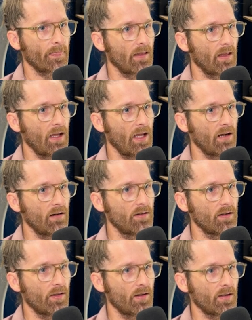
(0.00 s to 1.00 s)
area,
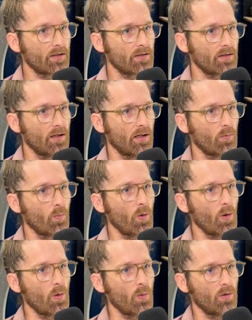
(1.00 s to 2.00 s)
the next
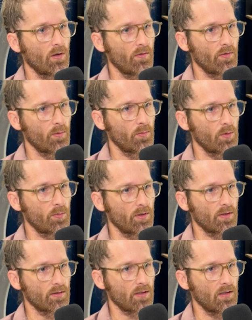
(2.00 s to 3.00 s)
row of the rubric
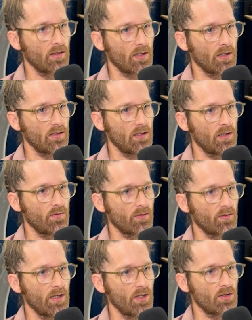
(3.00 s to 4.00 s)
is collecting
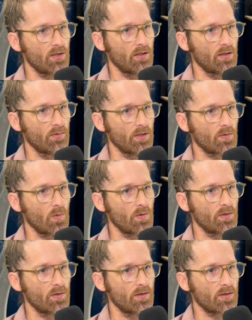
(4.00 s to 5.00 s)
information and
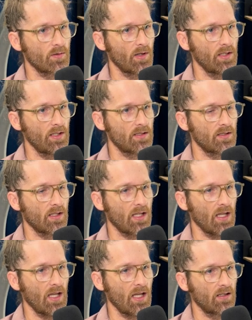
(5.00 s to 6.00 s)
resources. So I need to
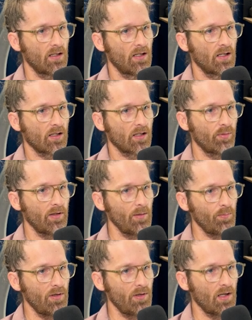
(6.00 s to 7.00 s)
get complete
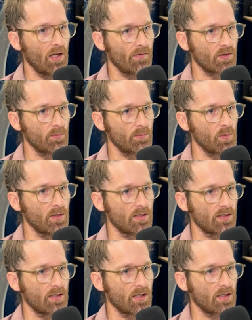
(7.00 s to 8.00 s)
PDFs. So between
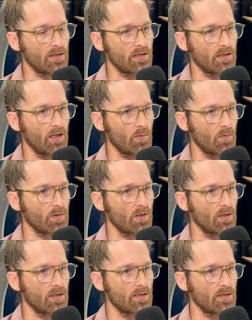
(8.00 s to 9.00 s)
6 and 10, we'll
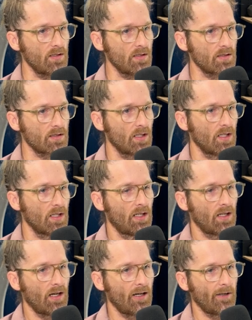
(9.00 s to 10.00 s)
target 6.
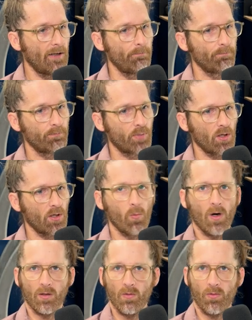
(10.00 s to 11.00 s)
But I'll
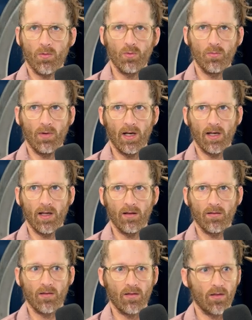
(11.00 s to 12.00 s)
walk you through my
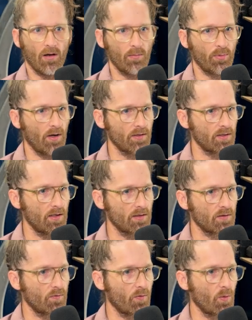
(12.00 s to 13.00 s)
thought process
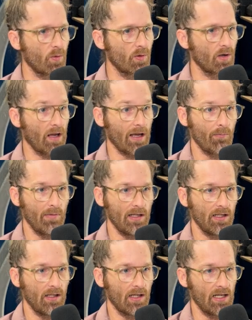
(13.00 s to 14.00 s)
for how
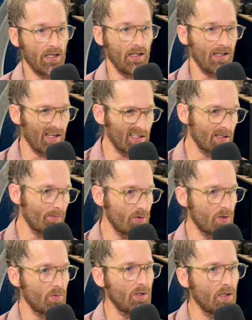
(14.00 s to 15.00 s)
many I need as I'm
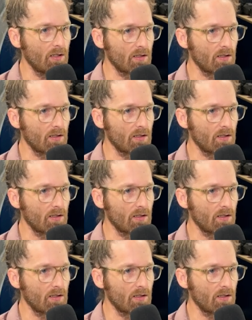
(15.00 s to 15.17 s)
doing it.